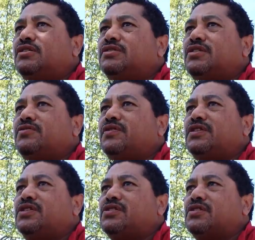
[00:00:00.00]
Just
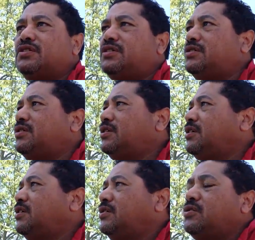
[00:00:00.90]
finished
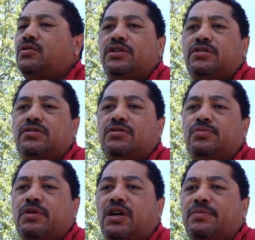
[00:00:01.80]
going to two
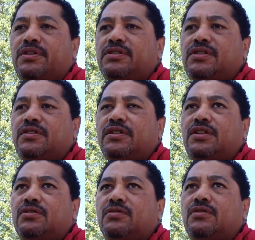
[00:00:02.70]
properties here in
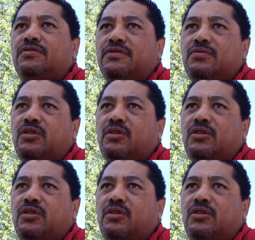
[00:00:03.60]
Elk Grove.